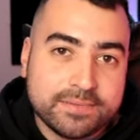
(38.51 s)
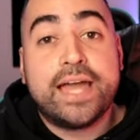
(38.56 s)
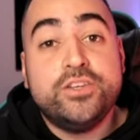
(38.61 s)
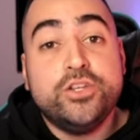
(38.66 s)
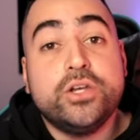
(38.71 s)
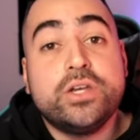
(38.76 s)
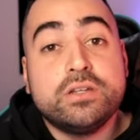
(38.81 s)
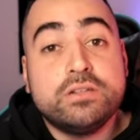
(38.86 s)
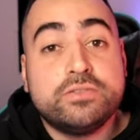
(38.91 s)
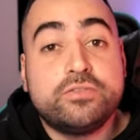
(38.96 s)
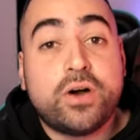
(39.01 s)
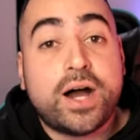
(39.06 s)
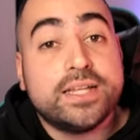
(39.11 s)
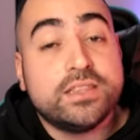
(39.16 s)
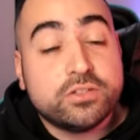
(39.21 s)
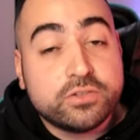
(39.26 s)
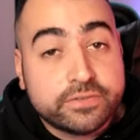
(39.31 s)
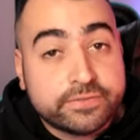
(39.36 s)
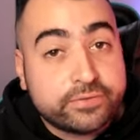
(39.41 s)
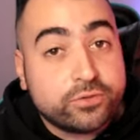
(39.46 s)
And you can find
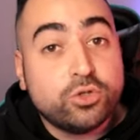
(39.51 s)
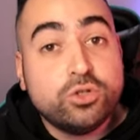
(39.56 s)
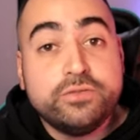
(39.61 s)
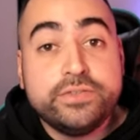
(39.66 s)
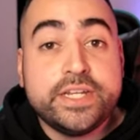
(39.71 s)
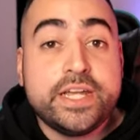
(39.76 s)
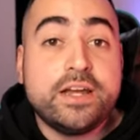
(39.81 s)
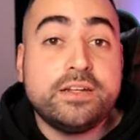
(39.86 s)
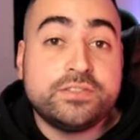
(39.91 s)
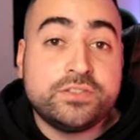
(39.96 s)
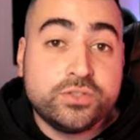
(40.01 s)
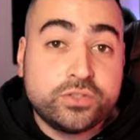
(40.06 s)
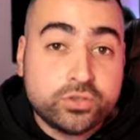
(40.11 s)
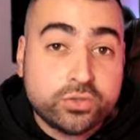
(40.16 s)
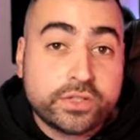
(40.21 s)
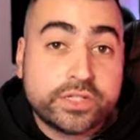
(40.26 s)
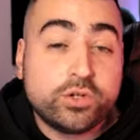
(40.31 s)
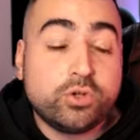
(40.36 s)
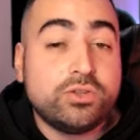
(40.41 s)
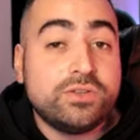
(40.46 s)
the full video
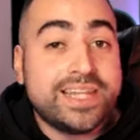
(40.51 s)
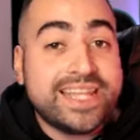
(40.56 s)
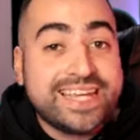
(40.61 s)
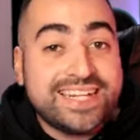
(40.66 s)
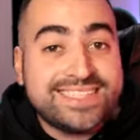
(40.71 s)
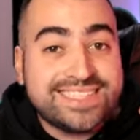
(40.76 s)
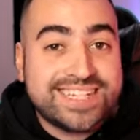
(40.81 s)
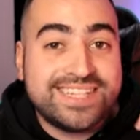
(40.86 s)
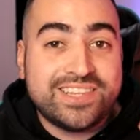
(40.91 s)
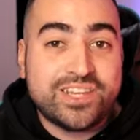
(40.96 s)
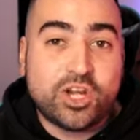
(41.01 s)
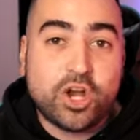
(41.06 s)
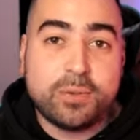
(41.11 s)
tutorial linked in the